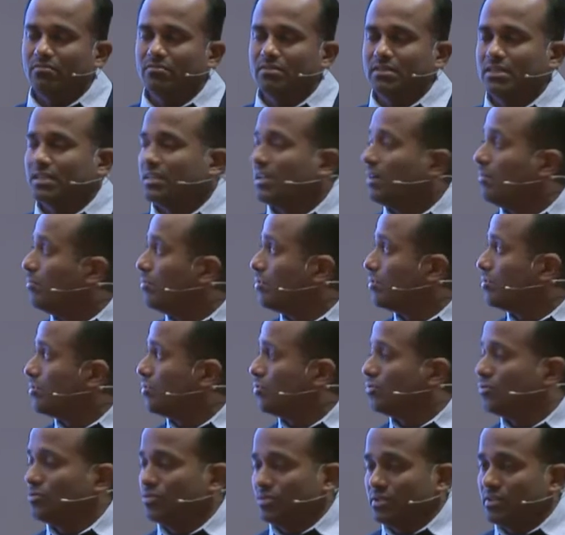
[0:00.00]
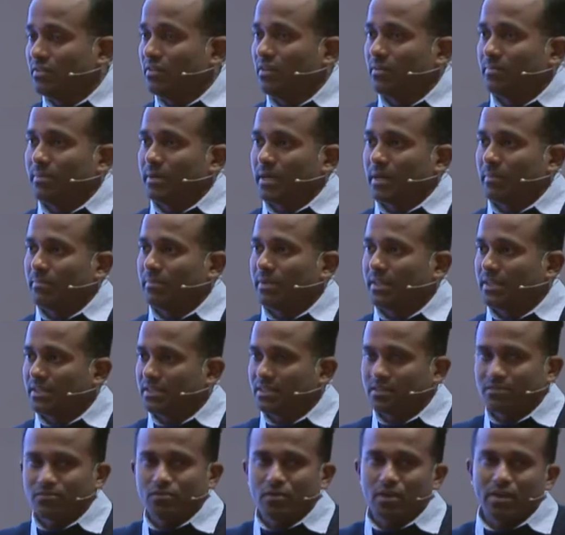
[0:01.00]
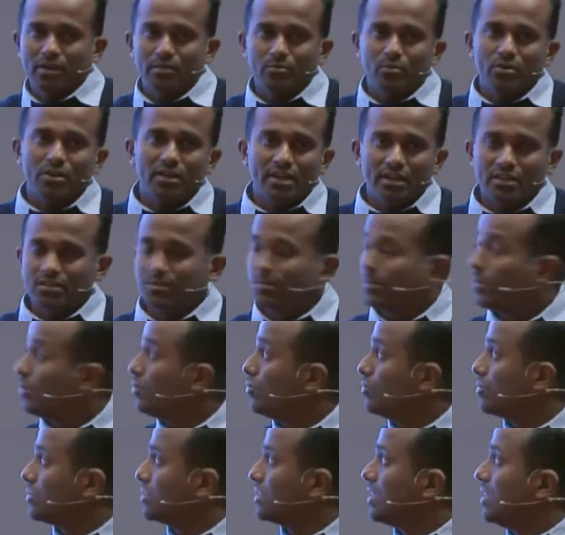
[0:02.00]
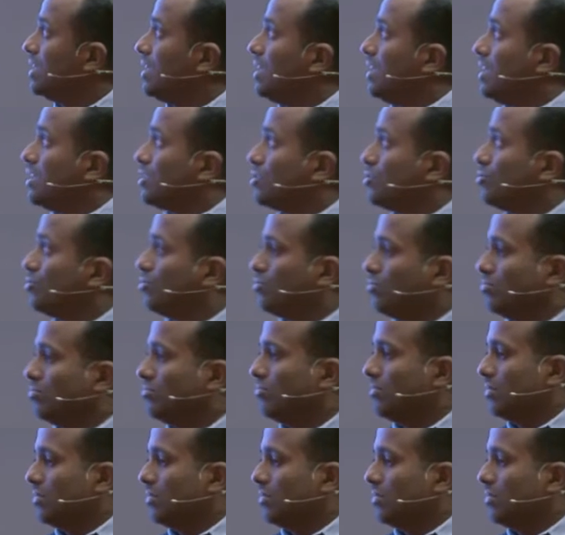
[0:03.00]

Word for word: within WSO2 who's developing applications for anybody else to use. So